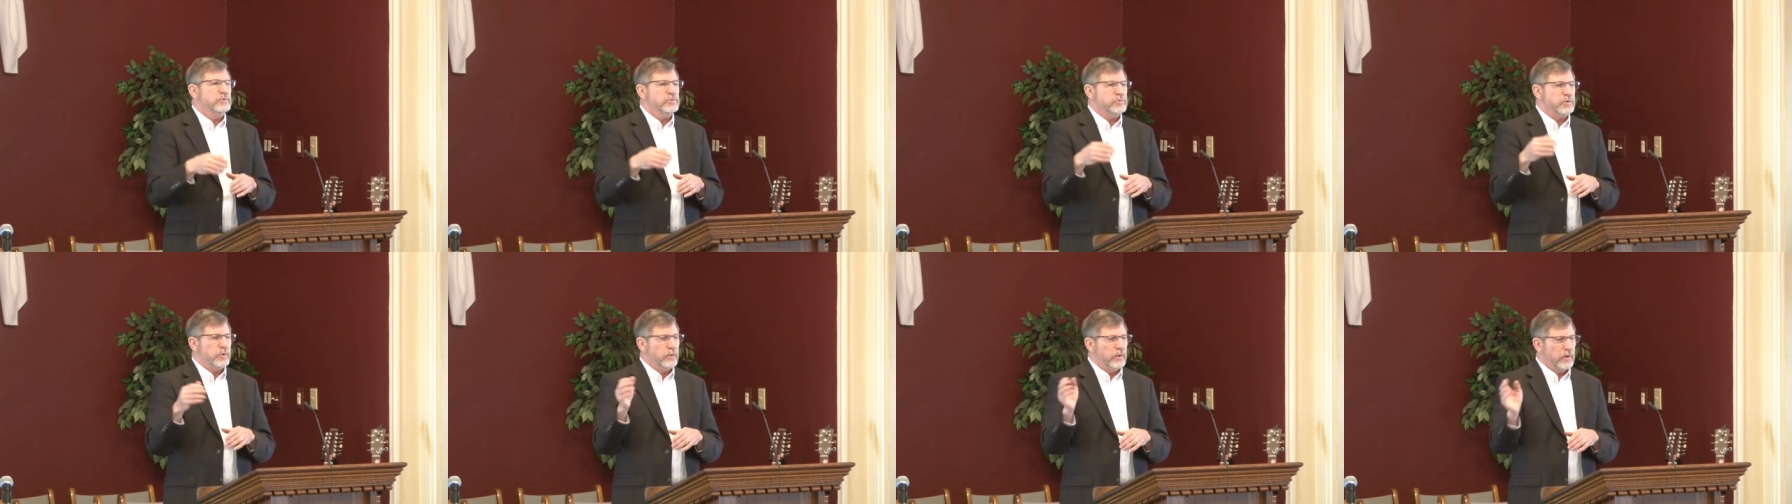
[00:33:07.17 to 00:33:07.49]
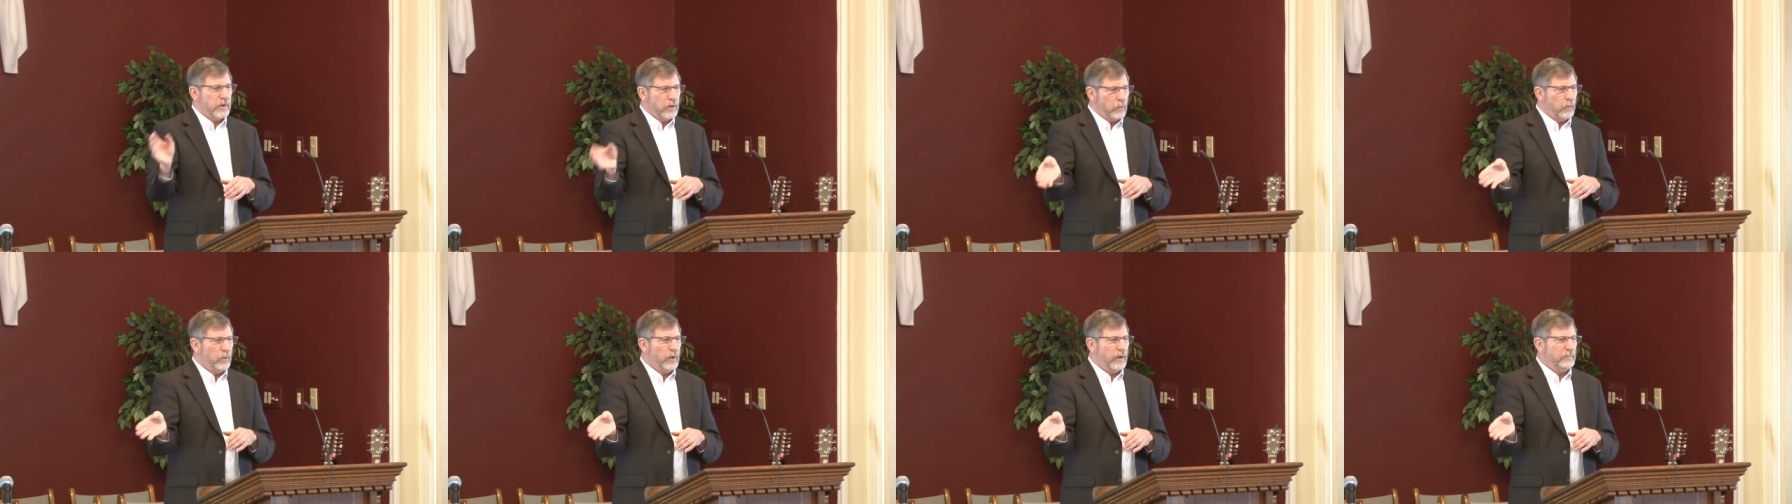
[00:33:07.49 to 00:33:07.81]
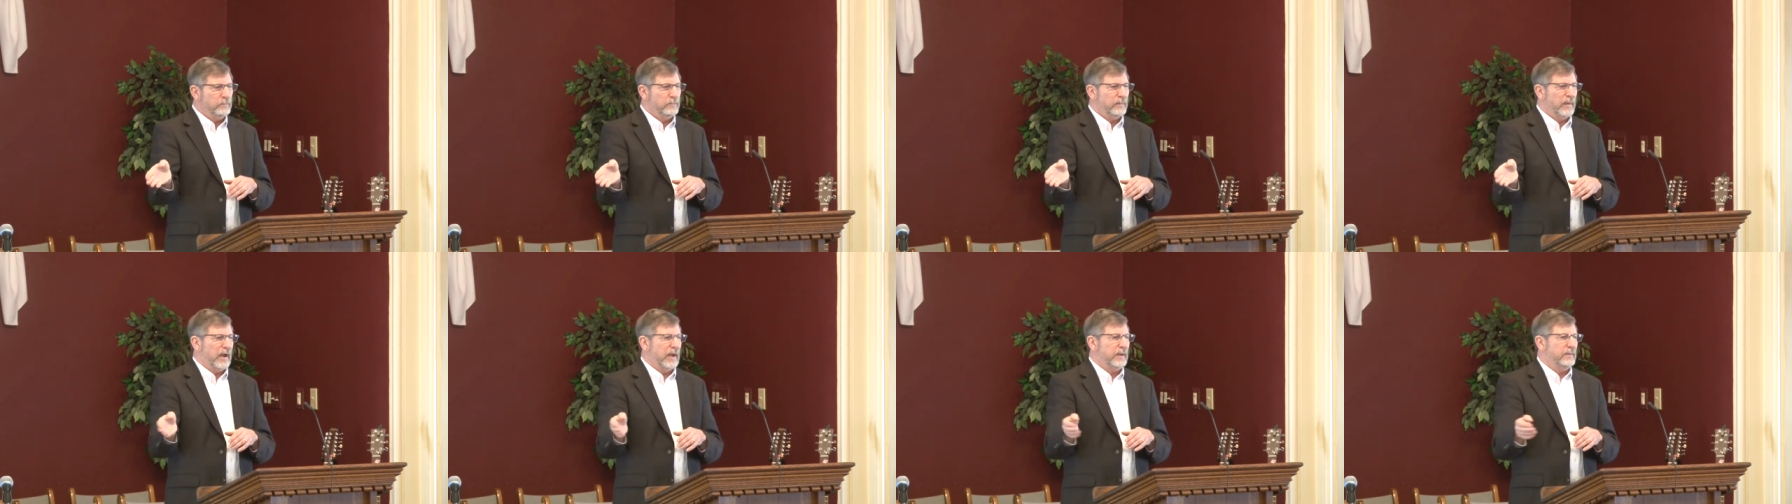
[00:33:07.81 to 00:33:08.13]
So he
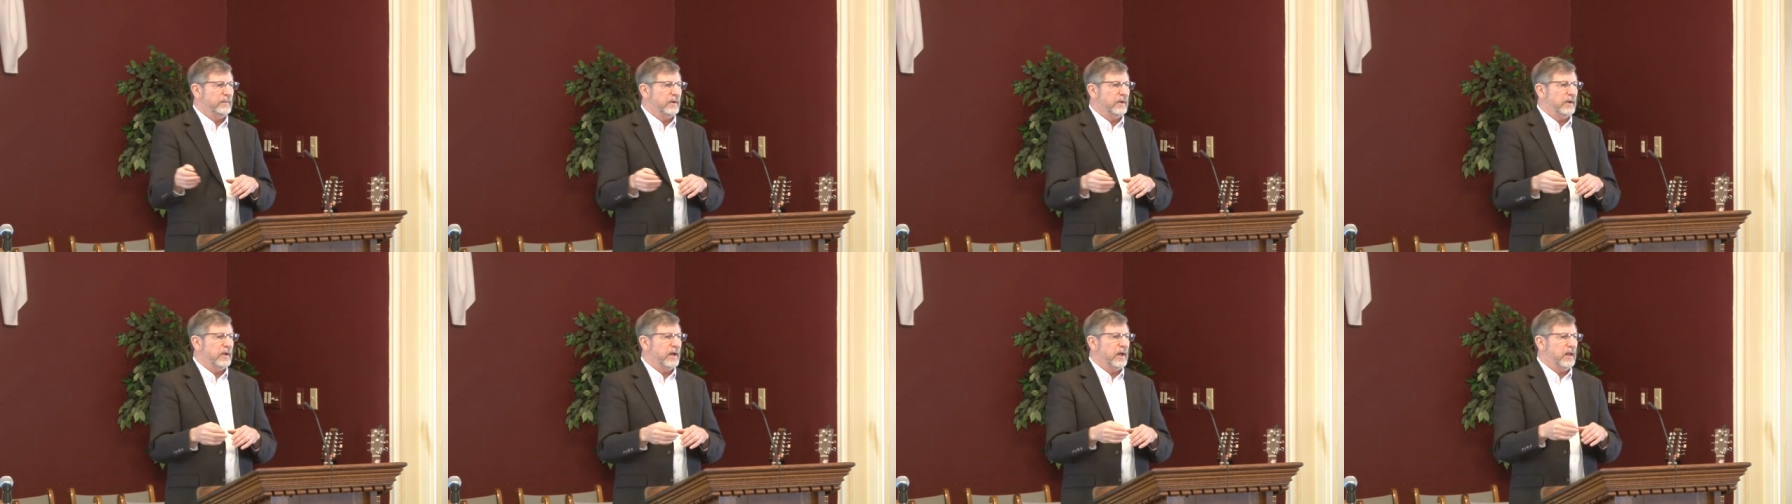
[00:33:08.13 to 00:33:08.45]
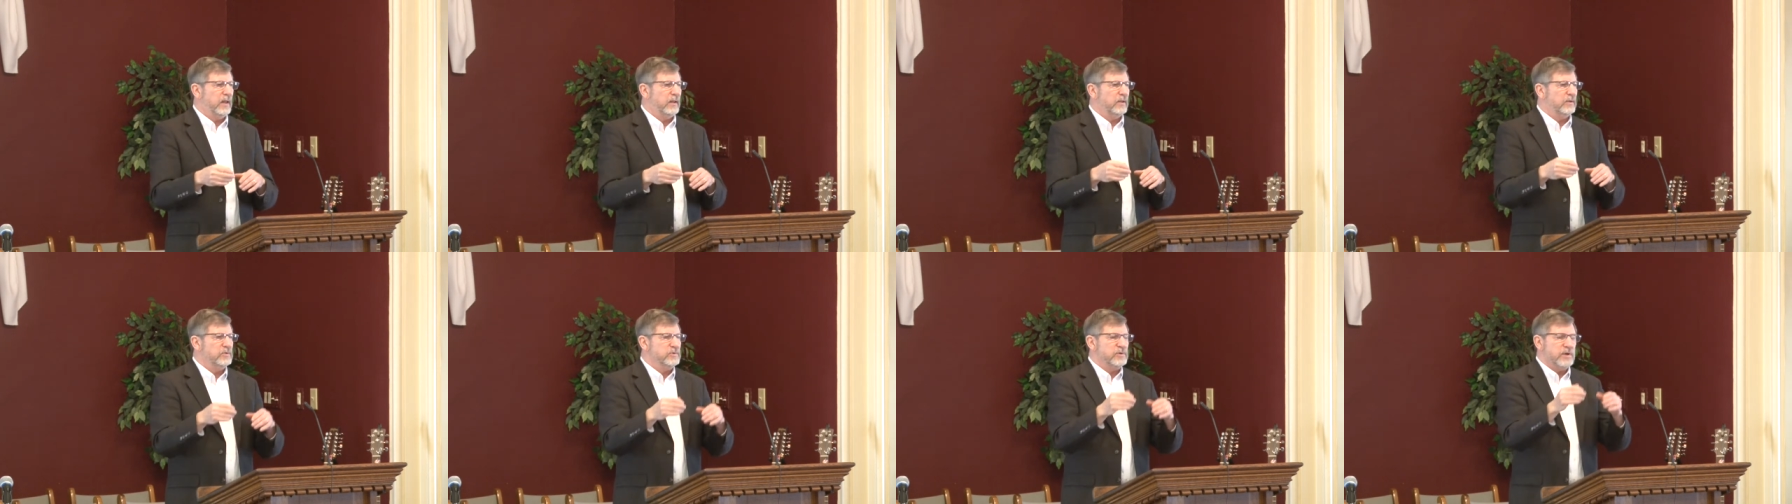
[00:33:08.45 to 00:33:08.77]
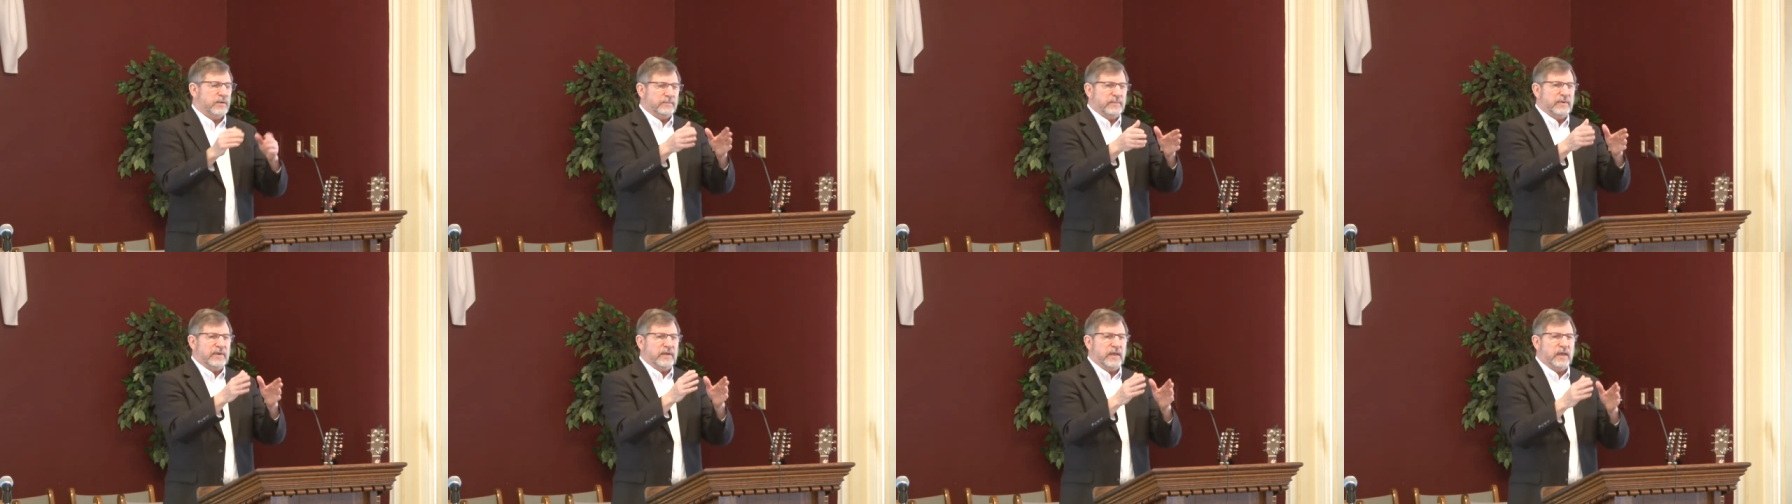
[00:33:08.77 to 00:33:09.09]
quit Bible college
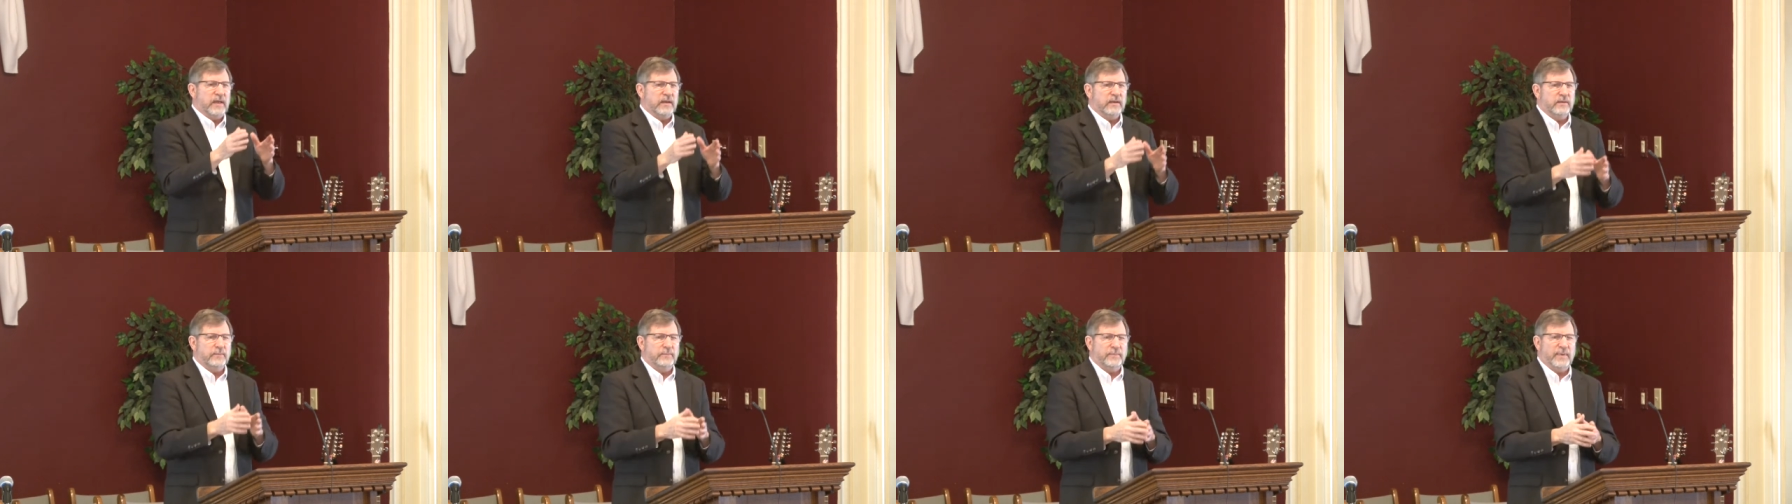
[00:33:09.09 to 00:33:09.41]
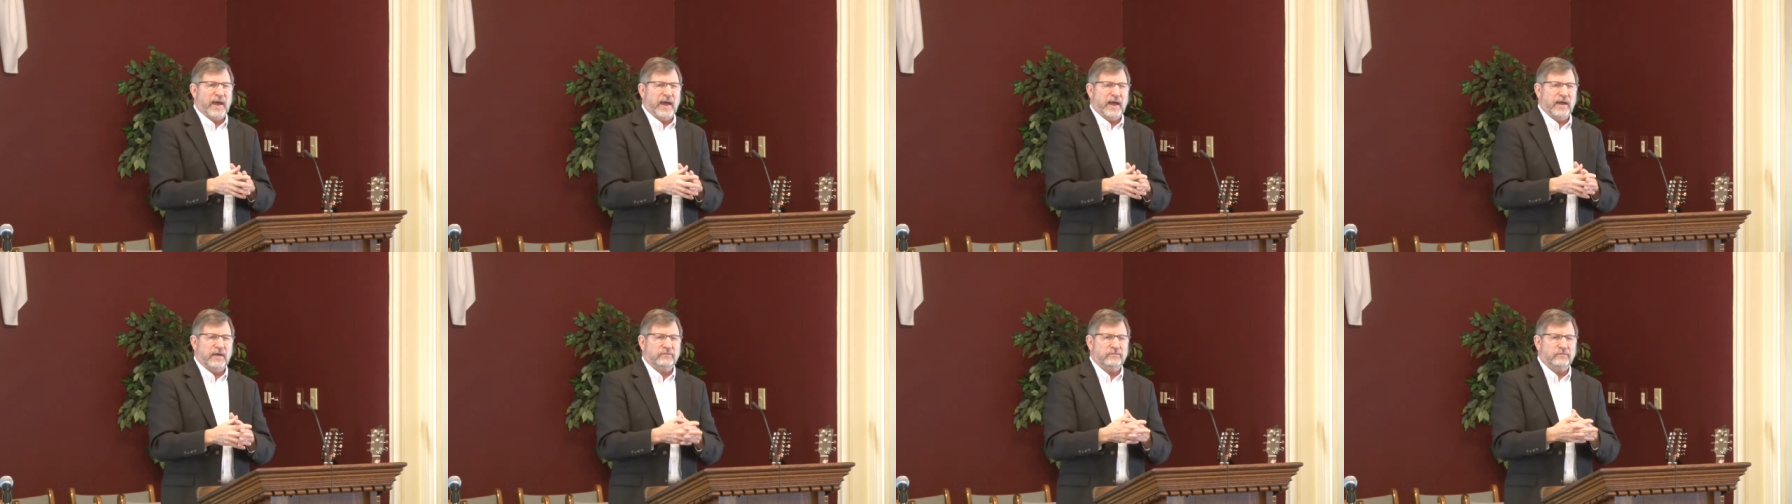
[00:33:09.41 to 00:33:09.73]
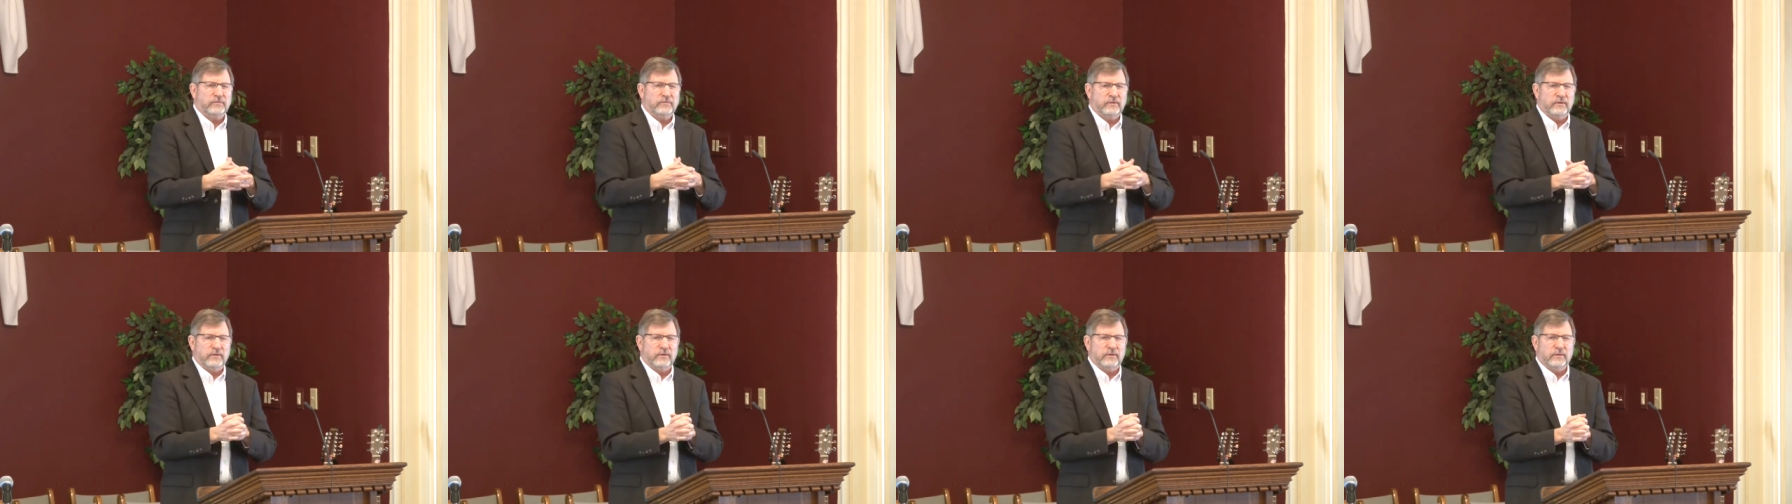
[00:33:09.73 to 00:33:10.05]
and became the
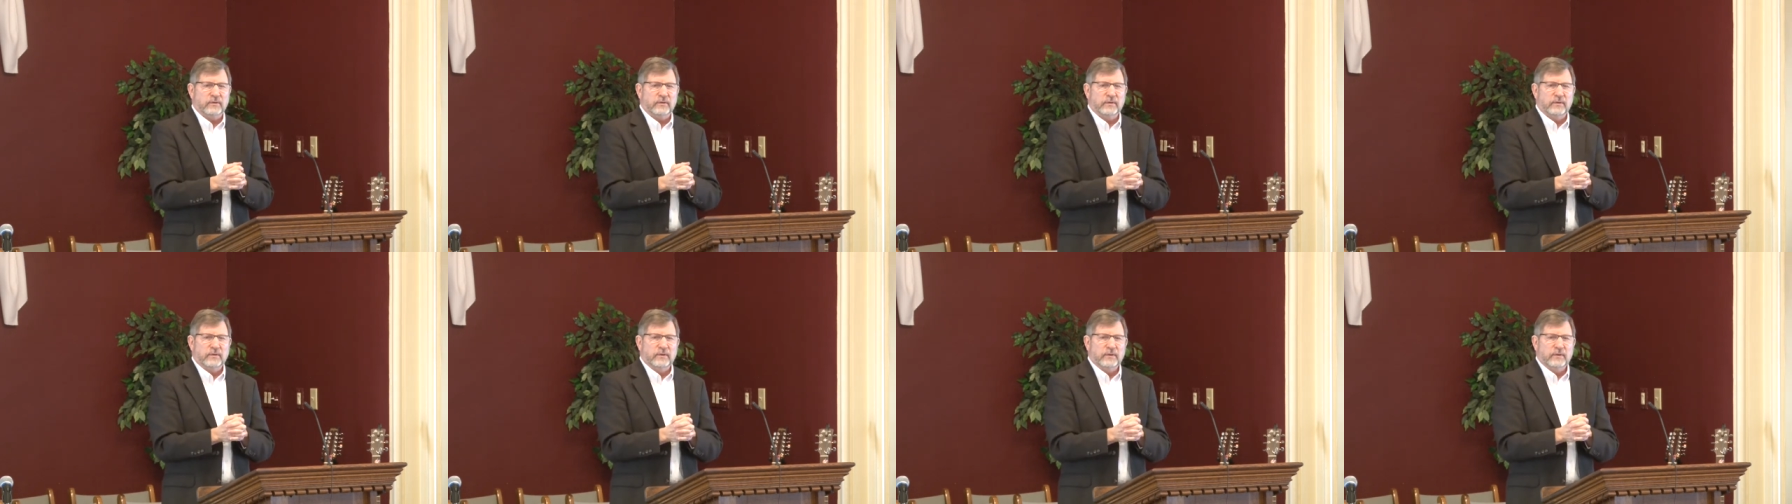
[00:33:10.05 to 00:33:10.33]
pastor